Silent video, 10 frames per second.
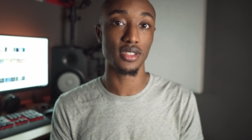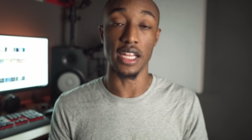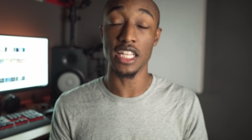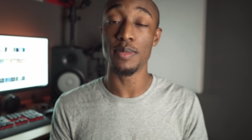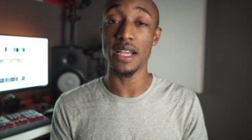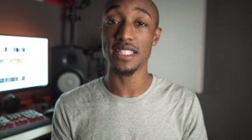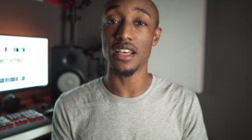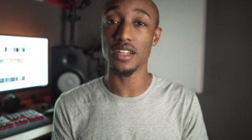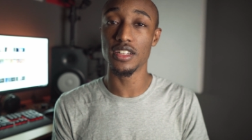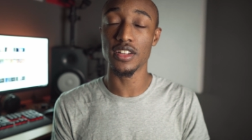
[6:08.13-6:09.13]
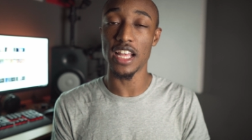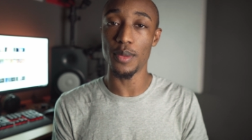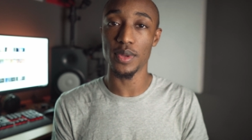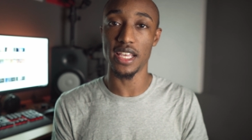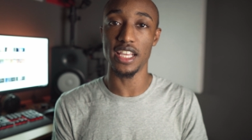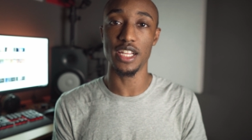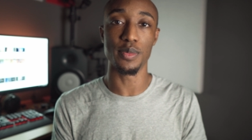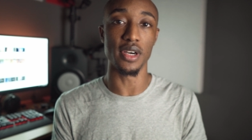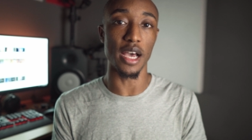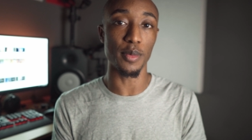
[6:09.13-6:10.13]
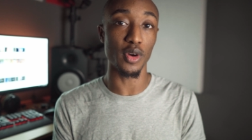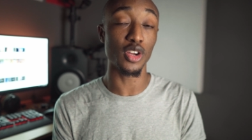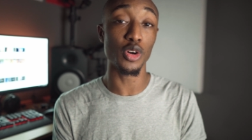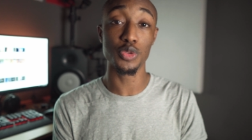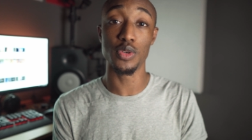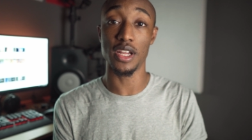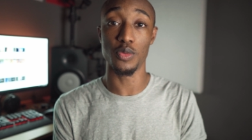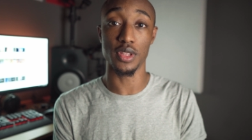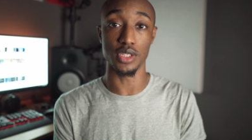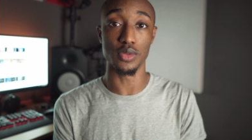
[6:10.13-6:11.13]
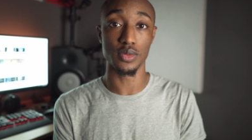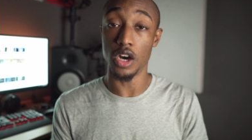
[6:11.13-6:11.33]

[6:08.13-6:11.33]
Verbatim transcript: Now this might sound a little complicated, but I'm gonna go through that with you.